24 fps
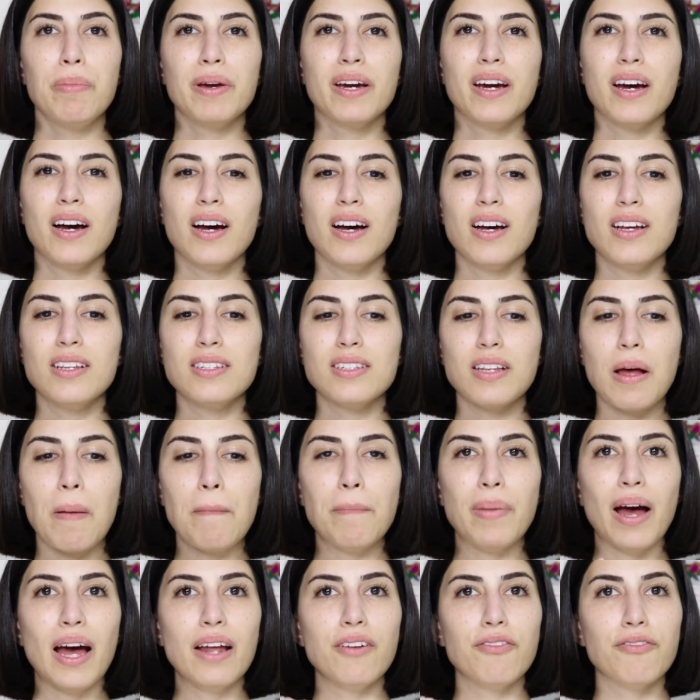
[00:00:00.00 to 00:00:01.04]
because
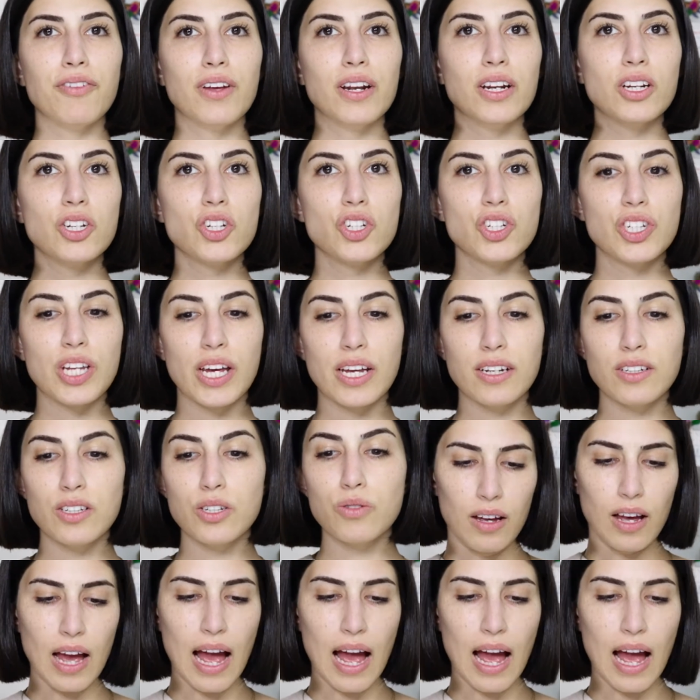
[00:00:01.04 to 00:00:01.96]
matte finish tend to